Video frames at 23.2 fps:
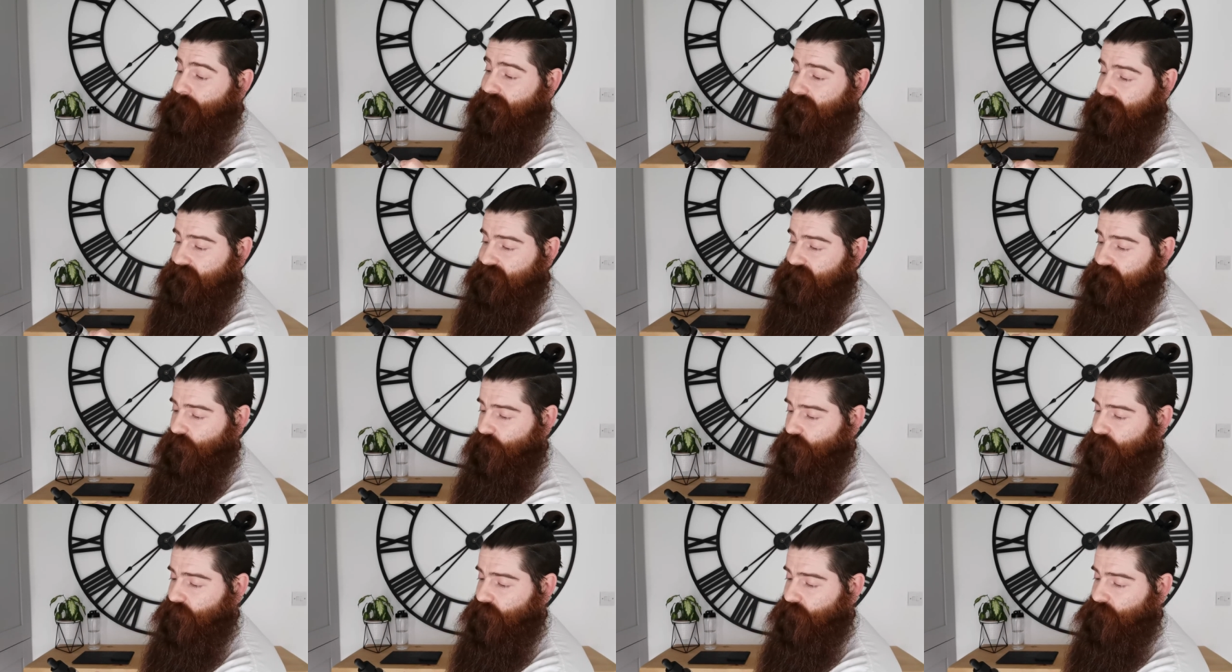chamomile tea
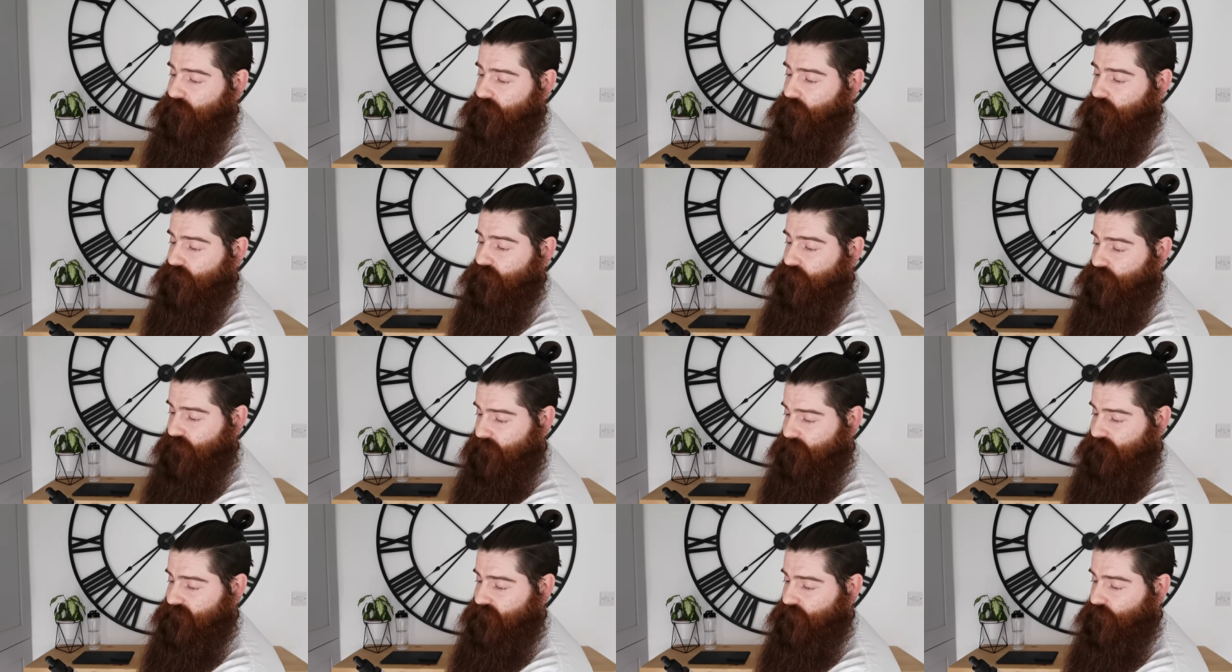oil, we've got the
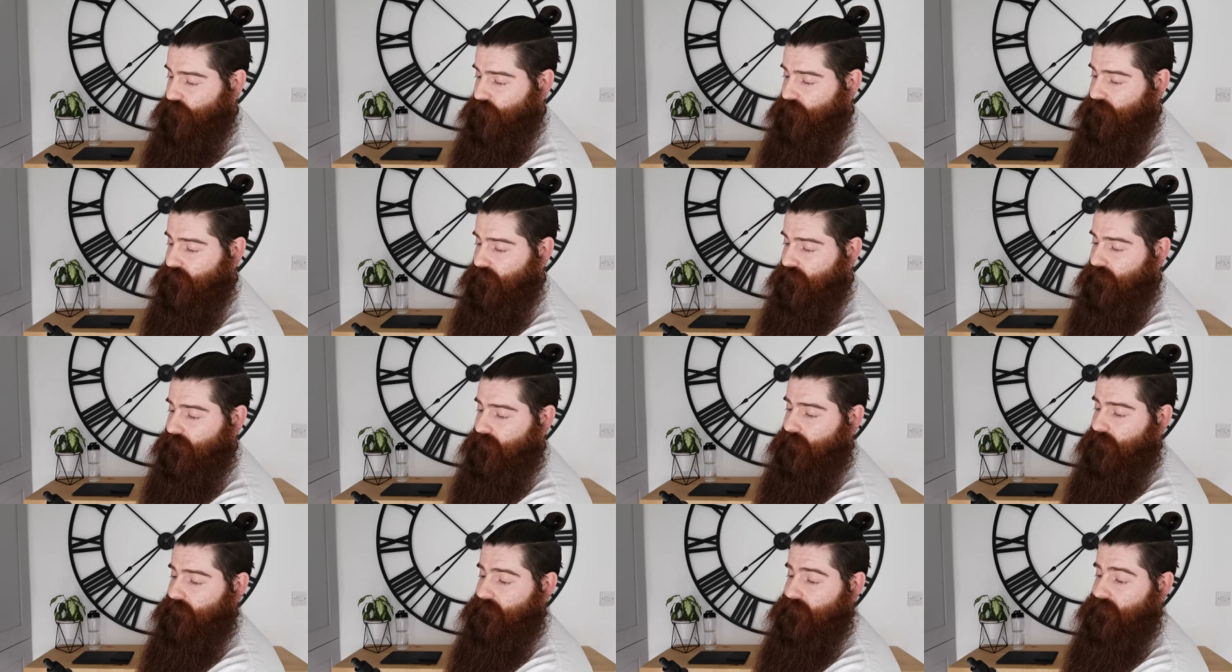grapeseed oil,
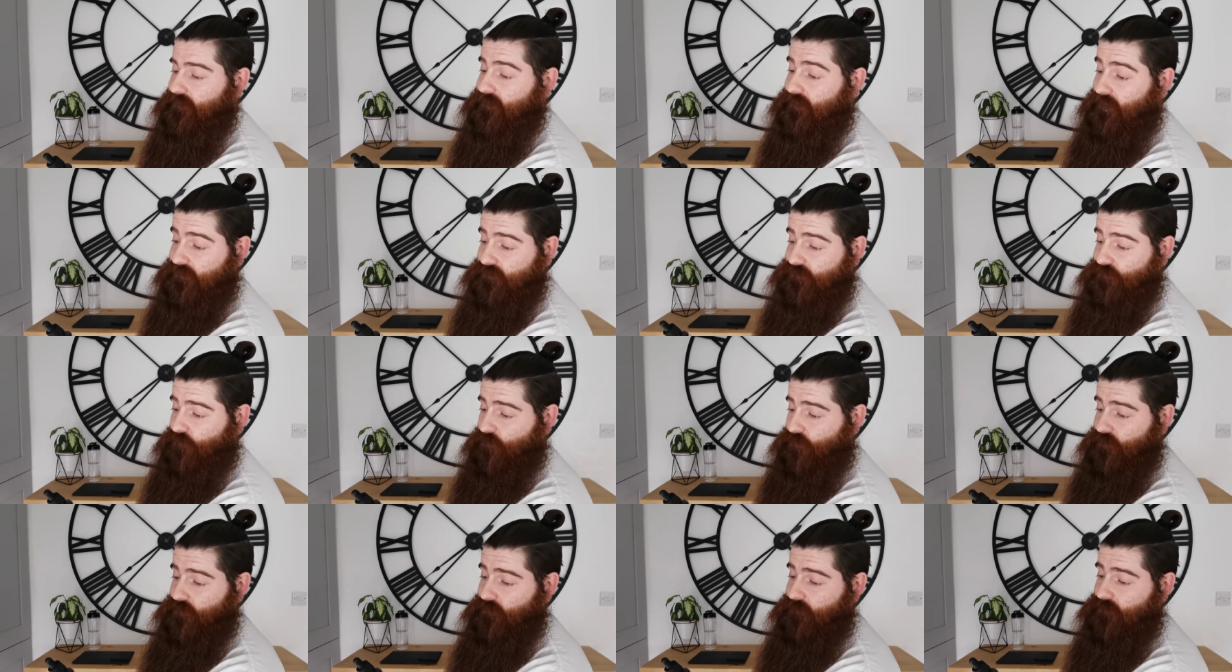the
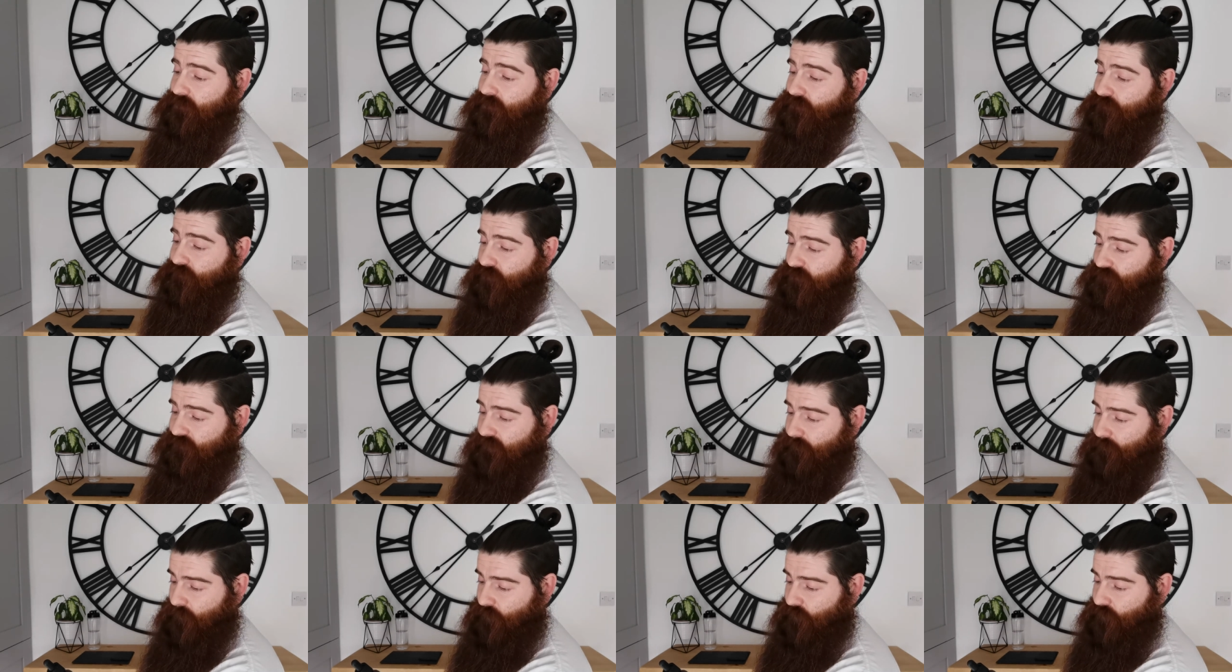castor oil,
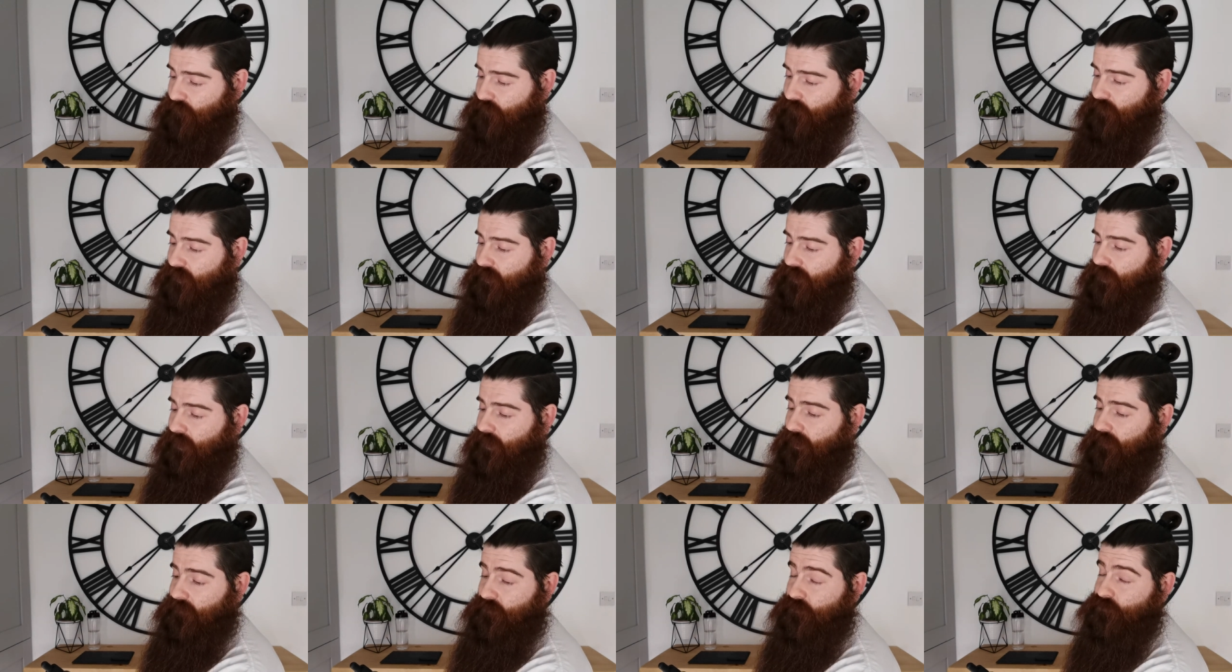rosehip oil,
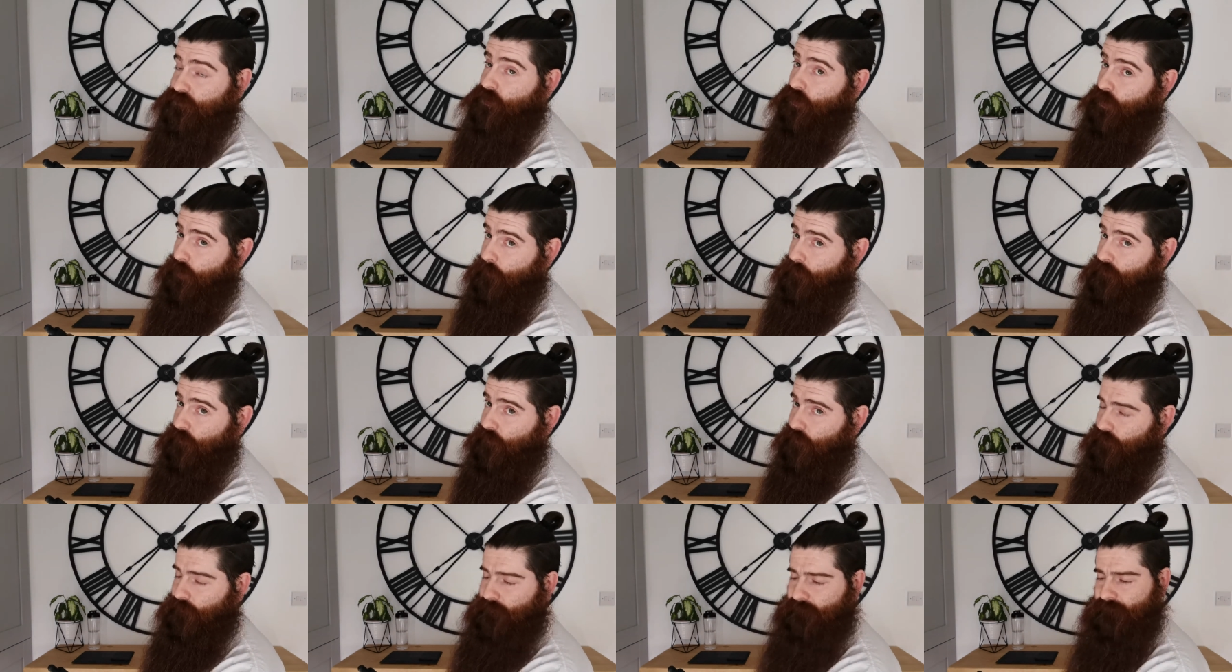and the jojoba
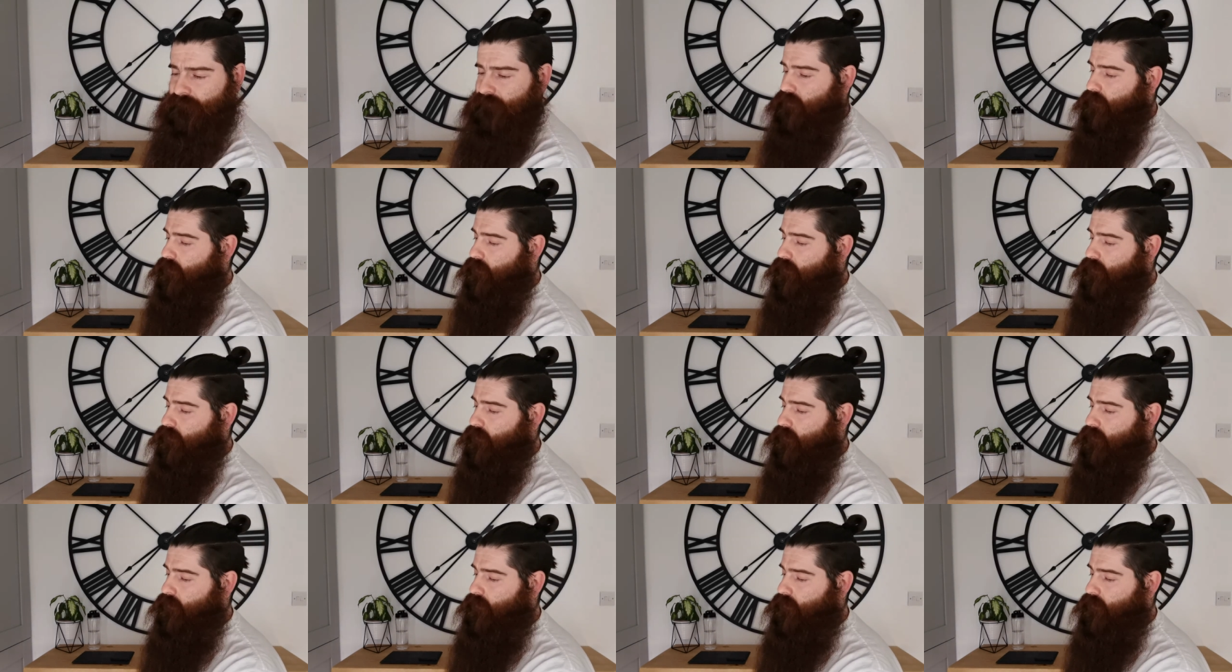oil.